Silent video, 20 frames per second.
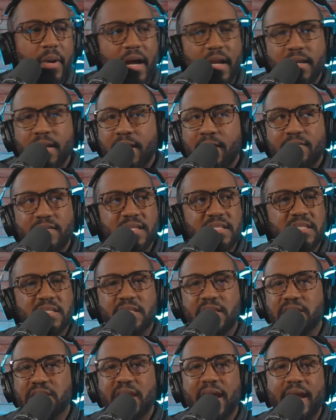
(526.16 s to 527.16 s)
But
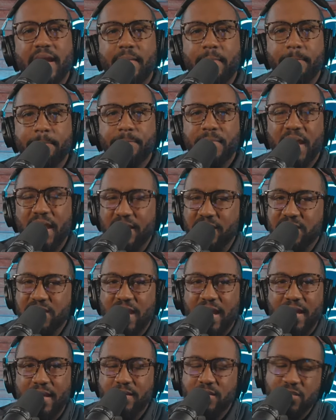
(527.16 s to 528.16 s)
this is insane.
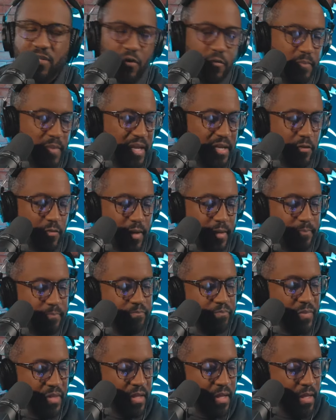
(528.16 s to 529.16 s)
Insane. So, anyway,